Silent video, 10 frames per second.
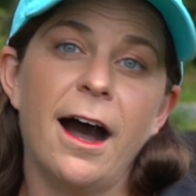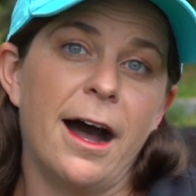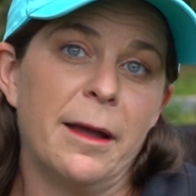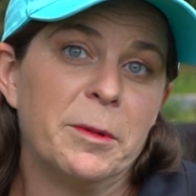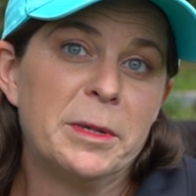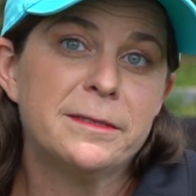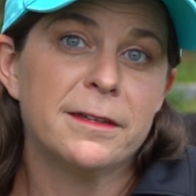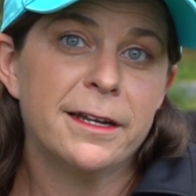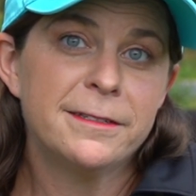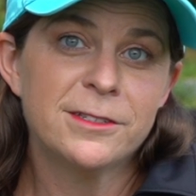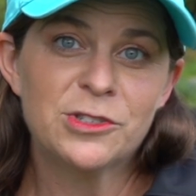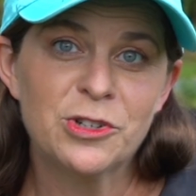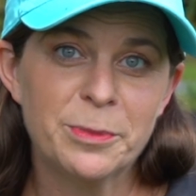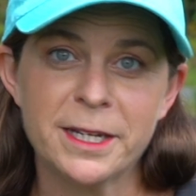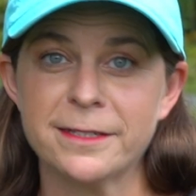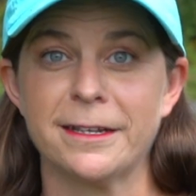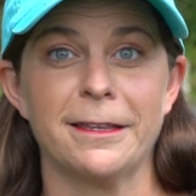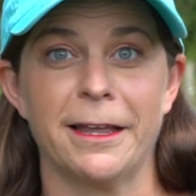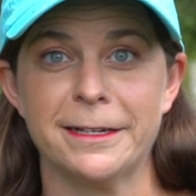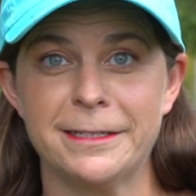I'm a meat scientist too, because I
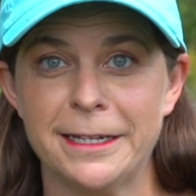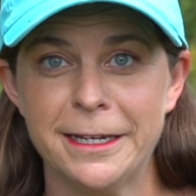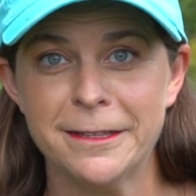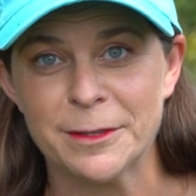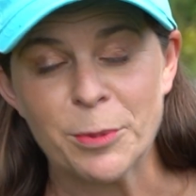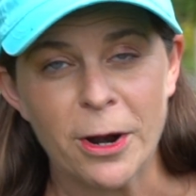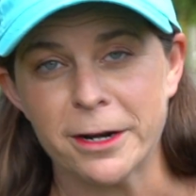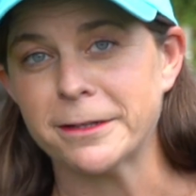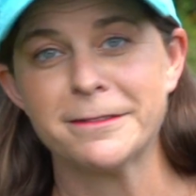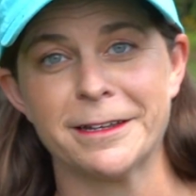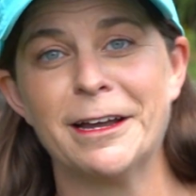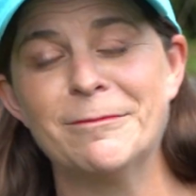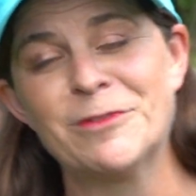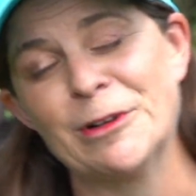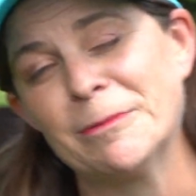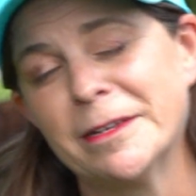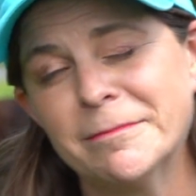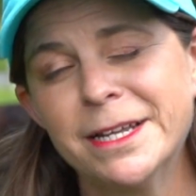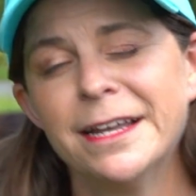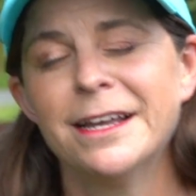like to eat the products that come from them.
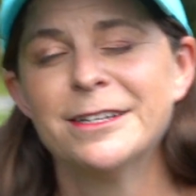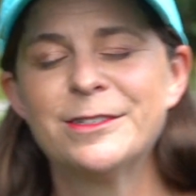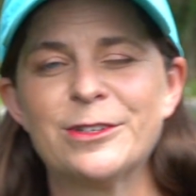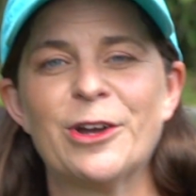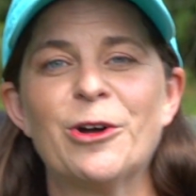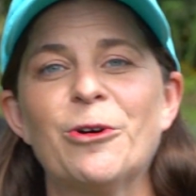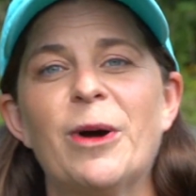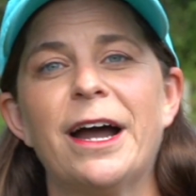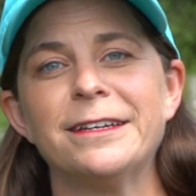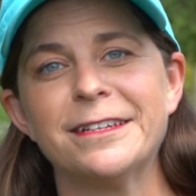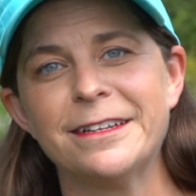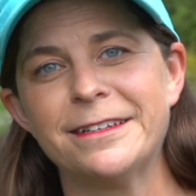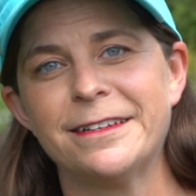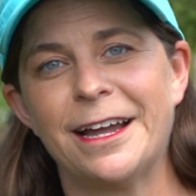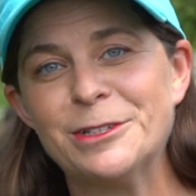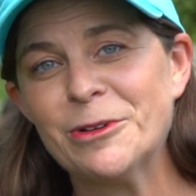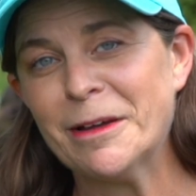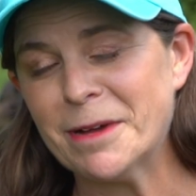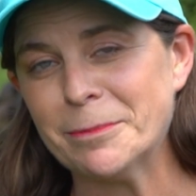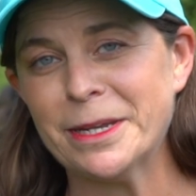So I do have
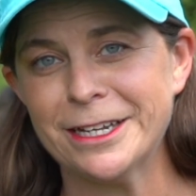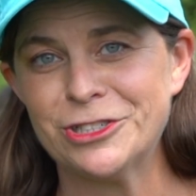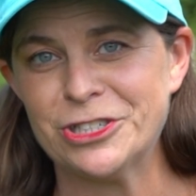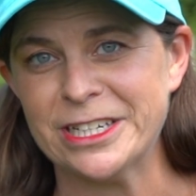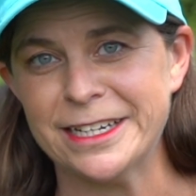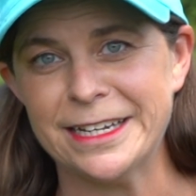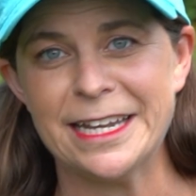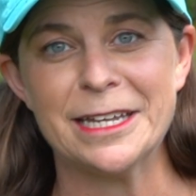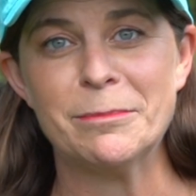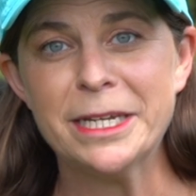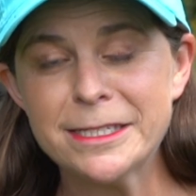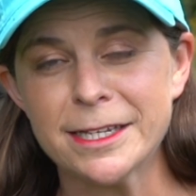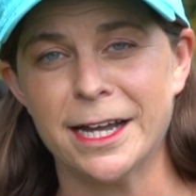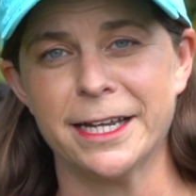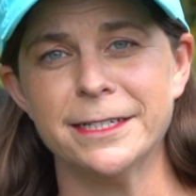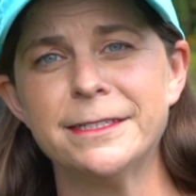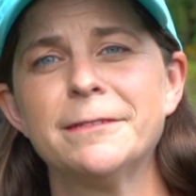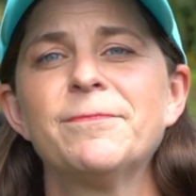my PhD in meat science.